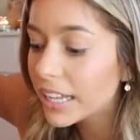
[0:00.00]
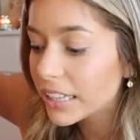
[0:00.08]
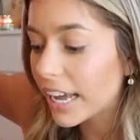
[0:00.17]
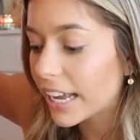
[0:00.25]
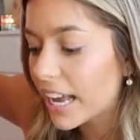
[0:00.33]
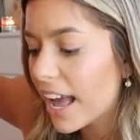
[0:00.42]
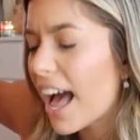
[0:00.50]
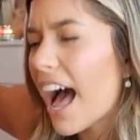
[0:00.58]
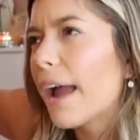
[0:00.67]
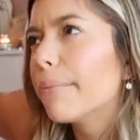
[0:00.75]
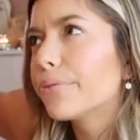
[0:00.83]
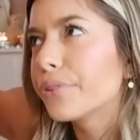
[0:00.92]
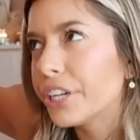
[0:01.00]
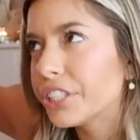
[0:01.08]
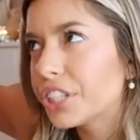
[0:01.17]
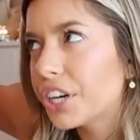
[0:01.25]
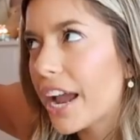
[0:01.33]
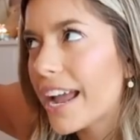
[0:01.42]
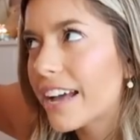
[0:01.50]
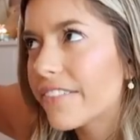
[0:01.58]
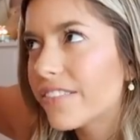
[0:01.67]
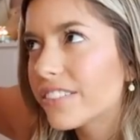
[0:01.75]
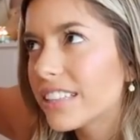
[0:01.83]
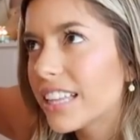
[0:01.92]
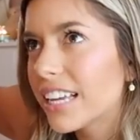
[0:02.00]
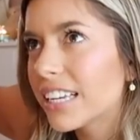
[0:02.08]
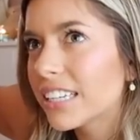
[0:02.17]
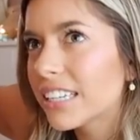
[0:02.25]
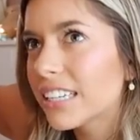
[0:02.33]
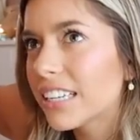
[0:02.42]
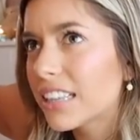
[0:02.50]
Like, I'm pretty sure I have everything.